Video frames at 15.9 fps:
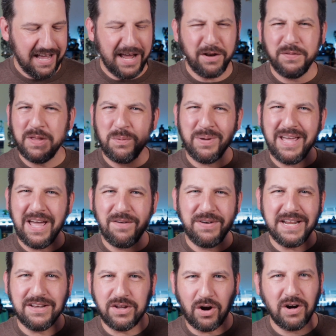I don't think we have
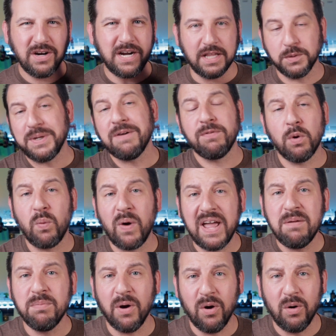any dark color. We have the
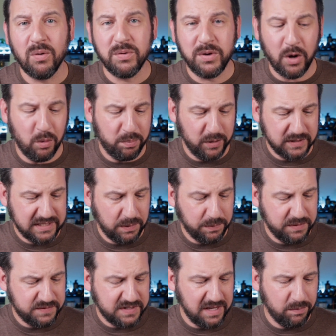rainbow notebooks that
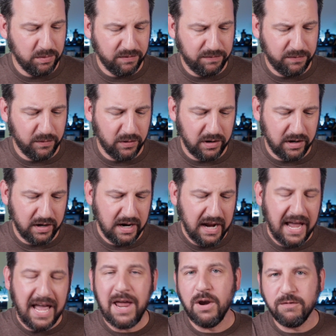we've seen before,
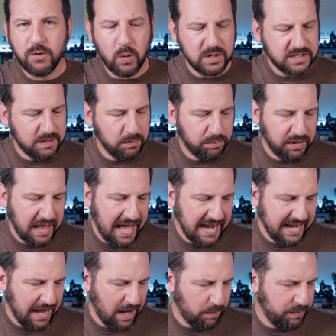and of course the
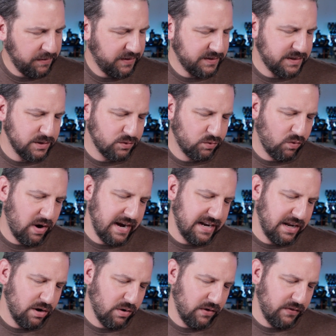blackout, but this is right
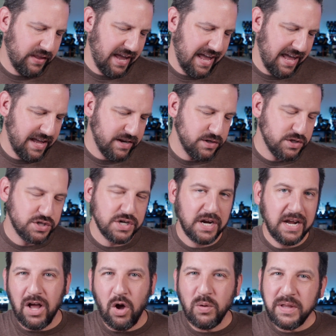here on the edge.
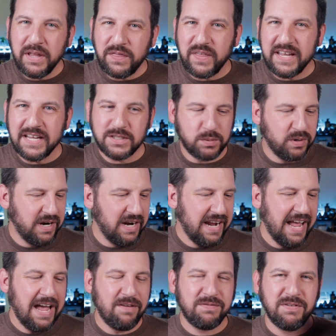Only thing is we're
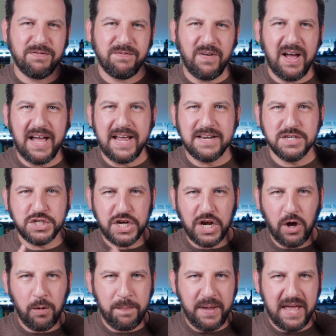gonna have to find
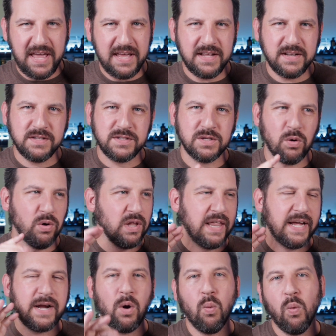gel pens or
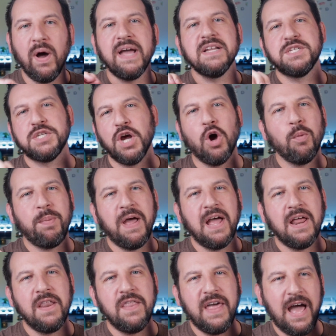like a white gel
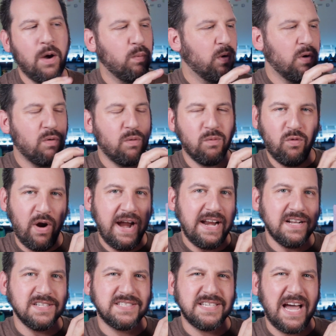pen that will write
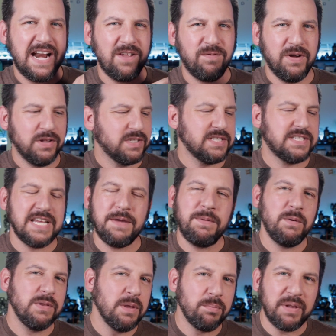inside of here. It's the same
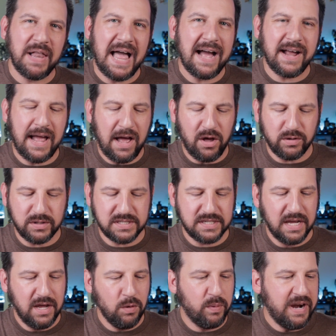thing with the blackouts.
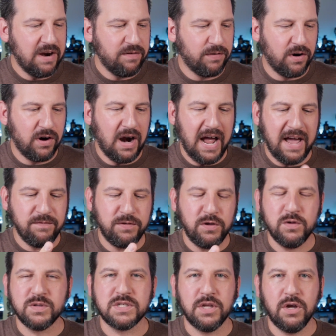Whenever I've used